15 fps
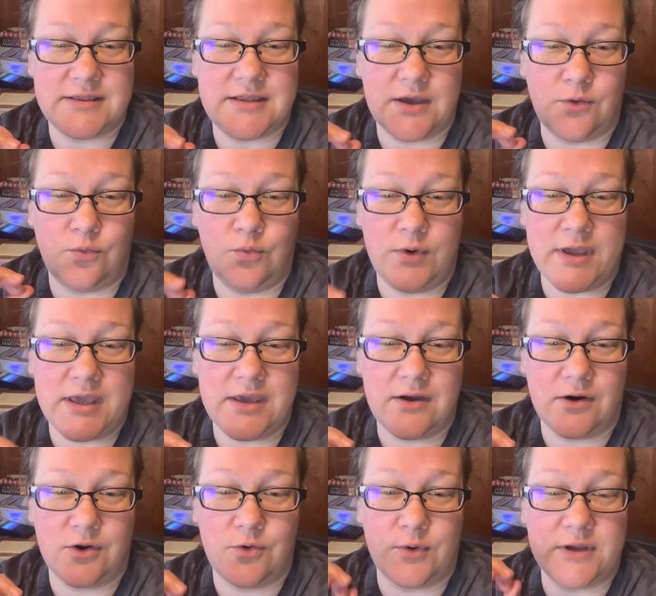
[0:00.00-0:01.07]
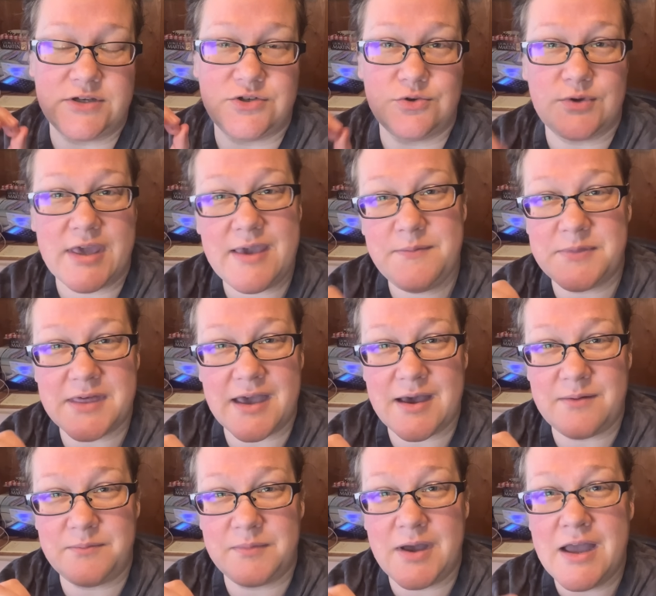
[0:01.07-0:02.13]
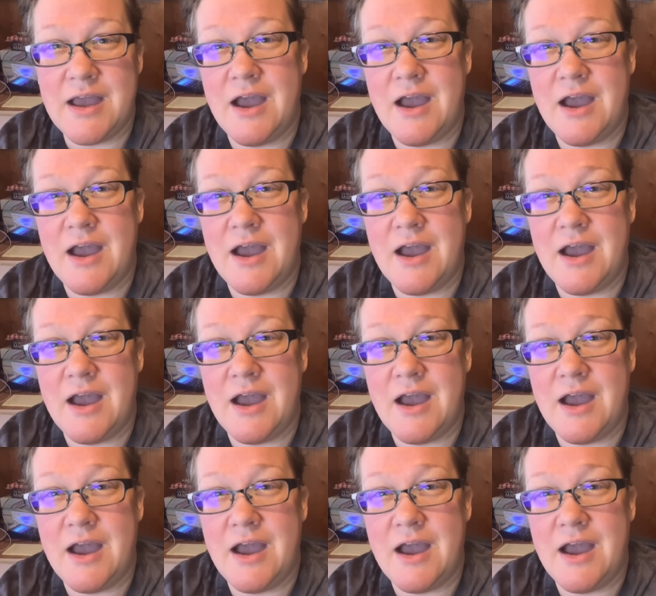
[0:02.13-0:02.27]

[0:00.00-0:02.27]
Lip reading: that we are going to keep them